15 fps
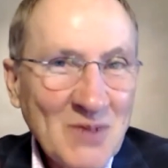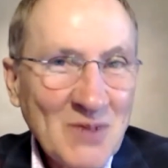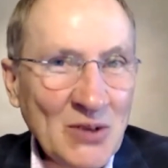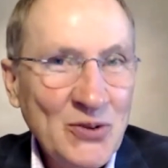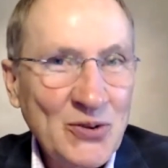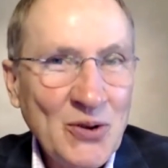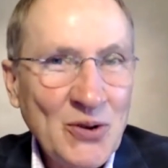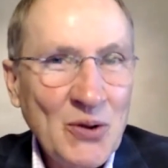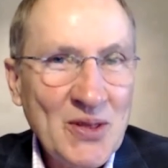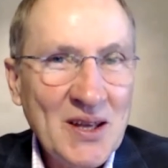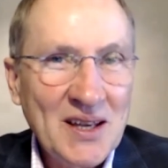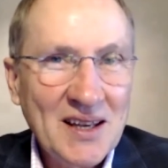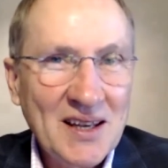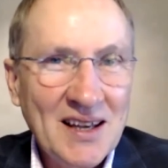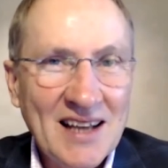So
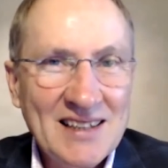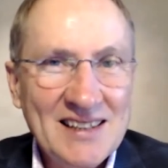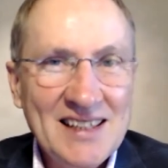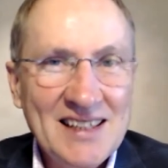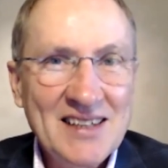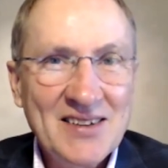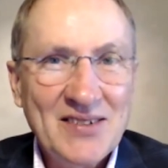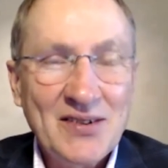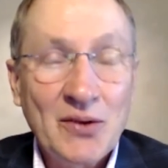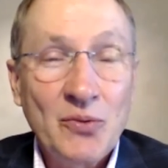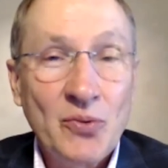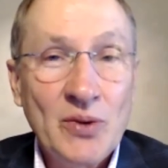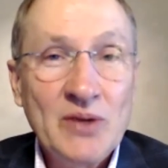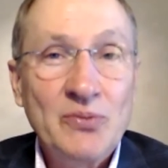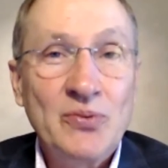the idea is that
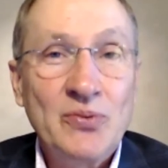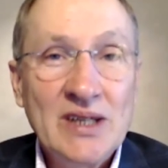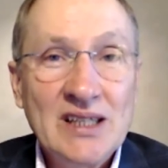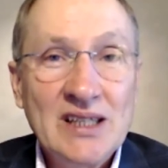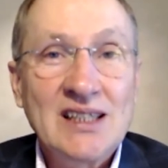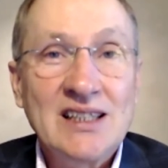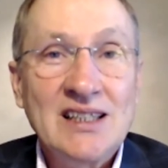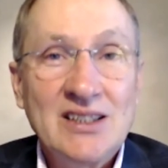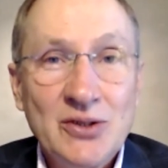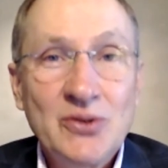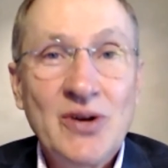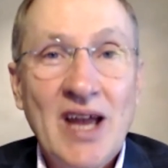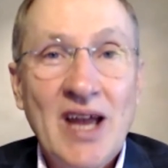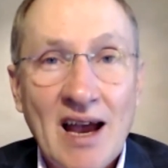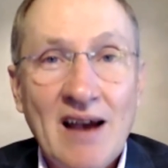we really do
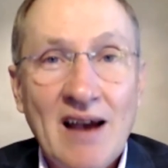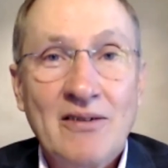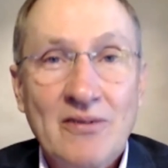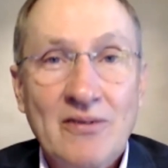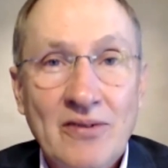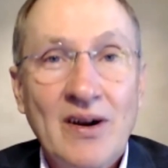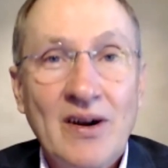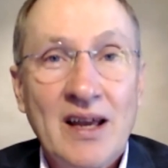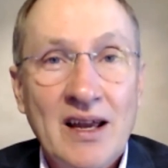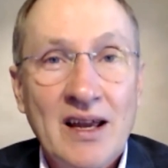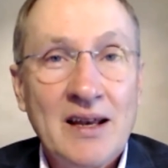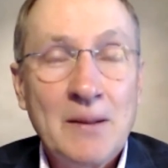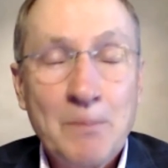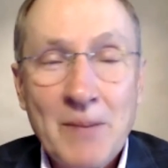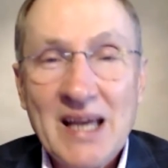have
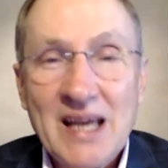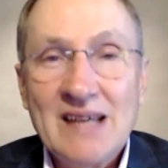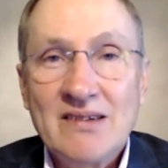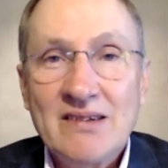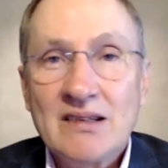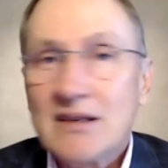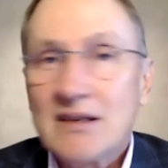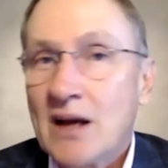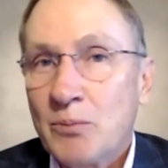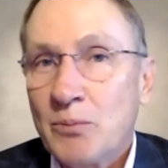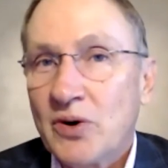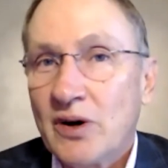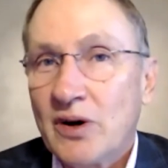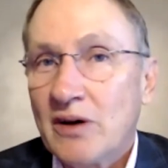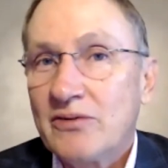an amazing
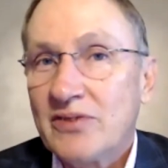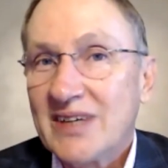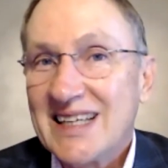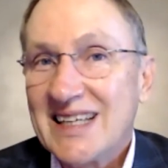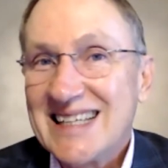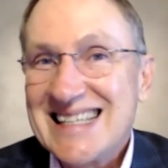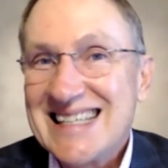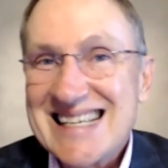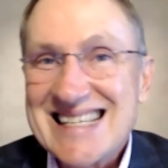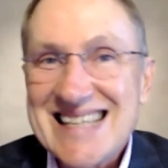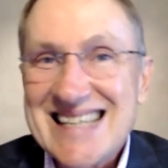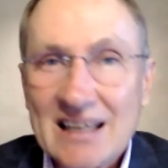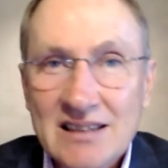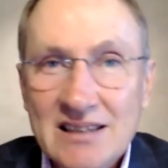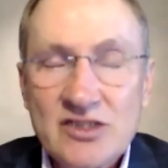number of
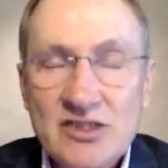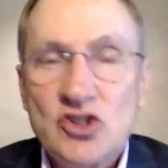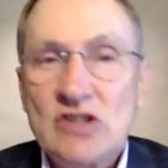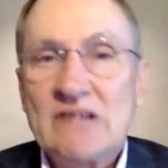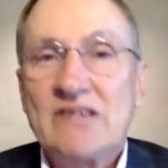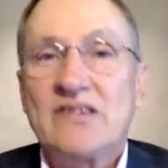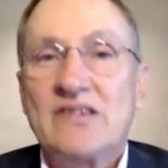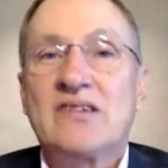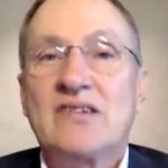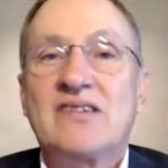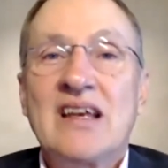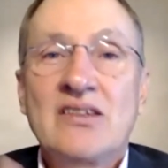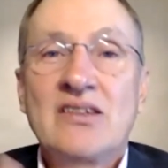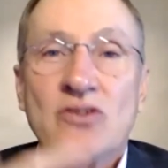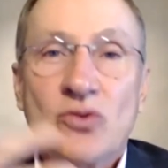intelligence
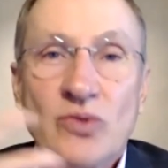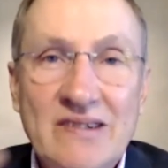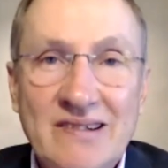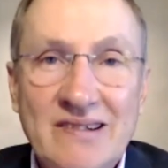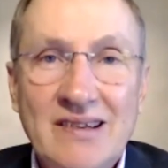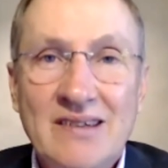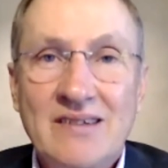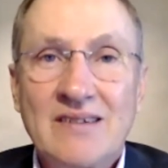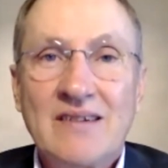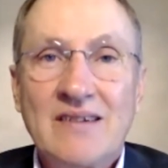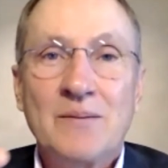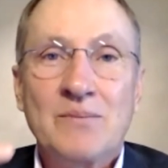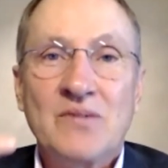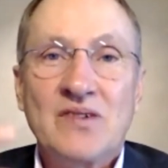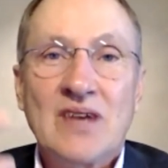sensory
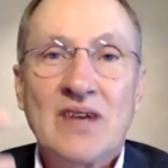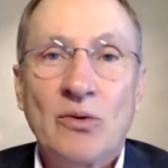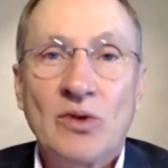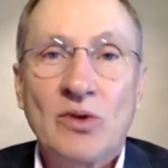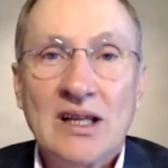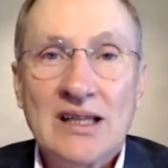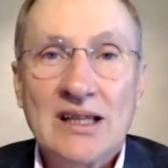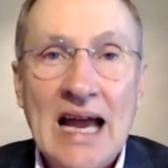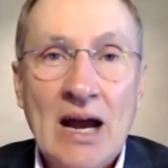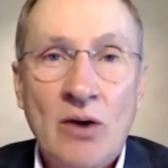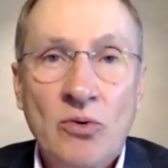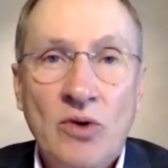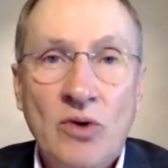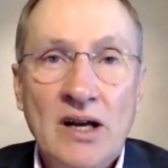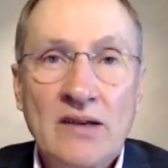systems that will
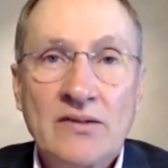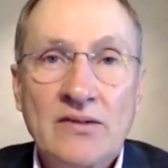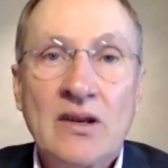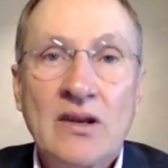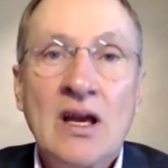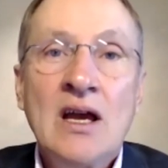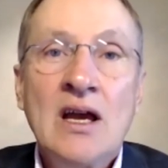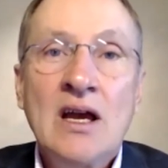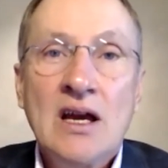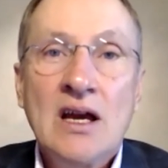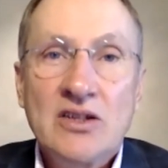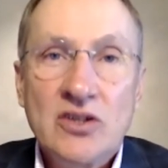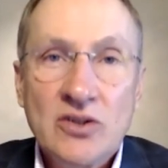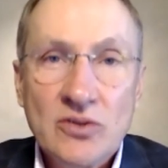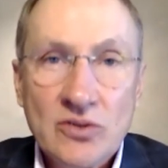allow us
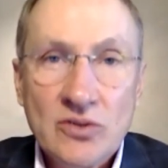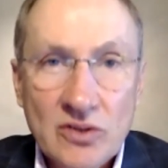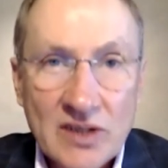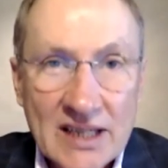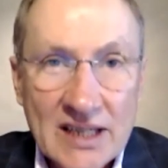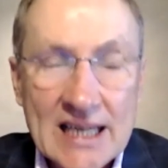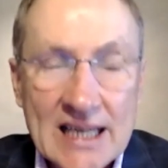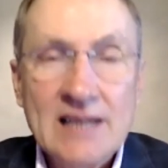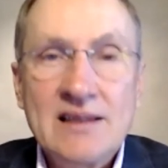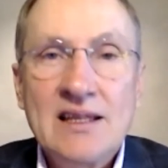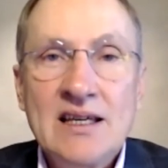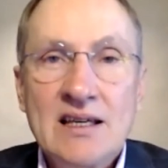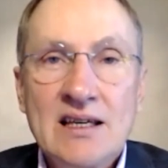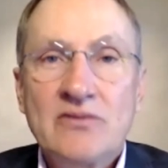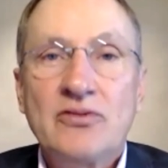to get
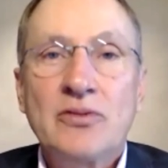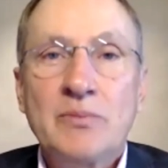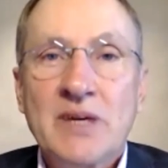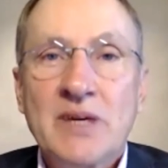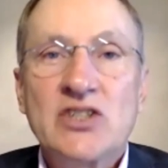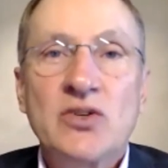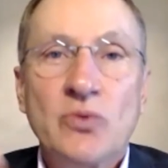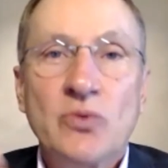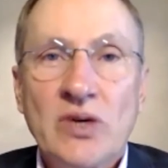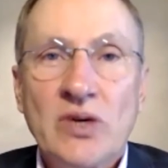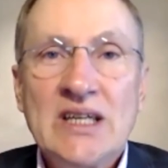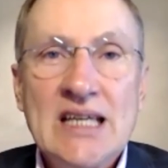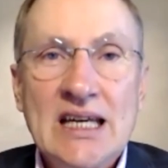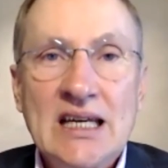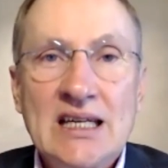the information we
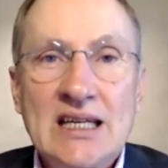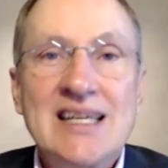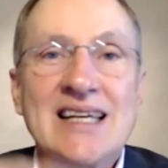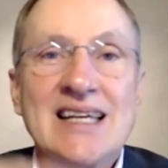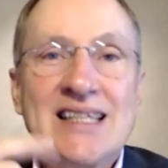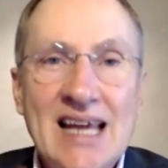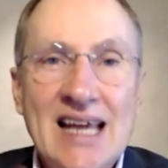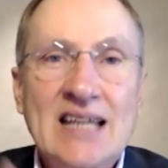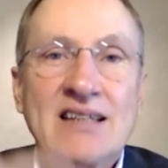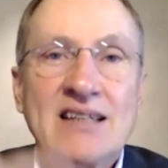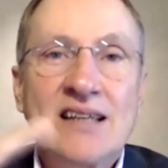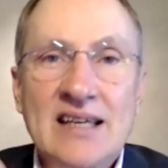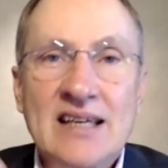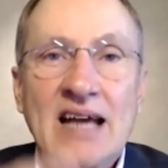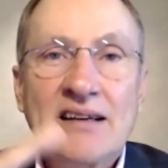need to take the
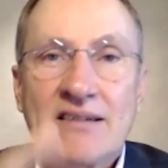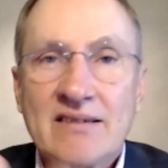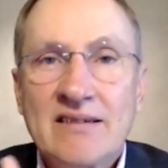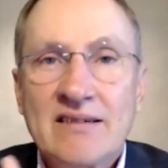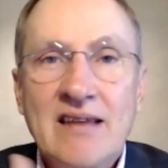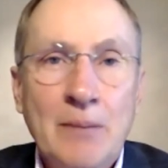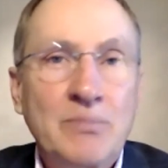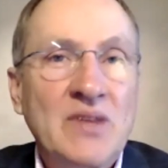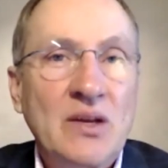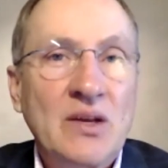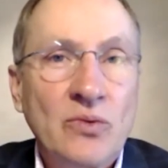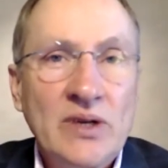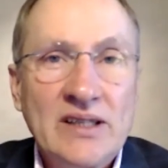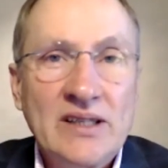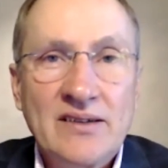next step that
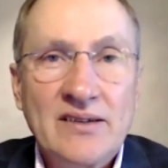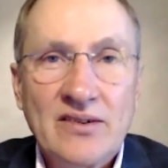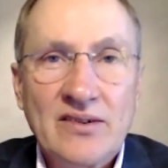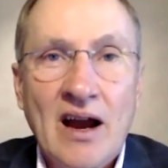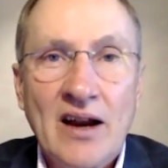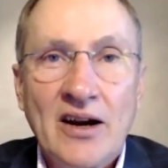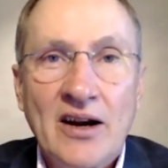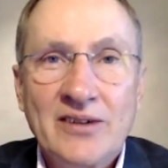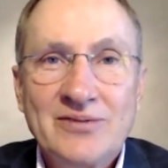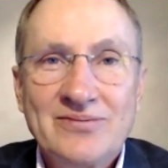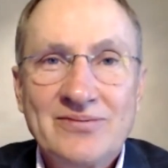we desire.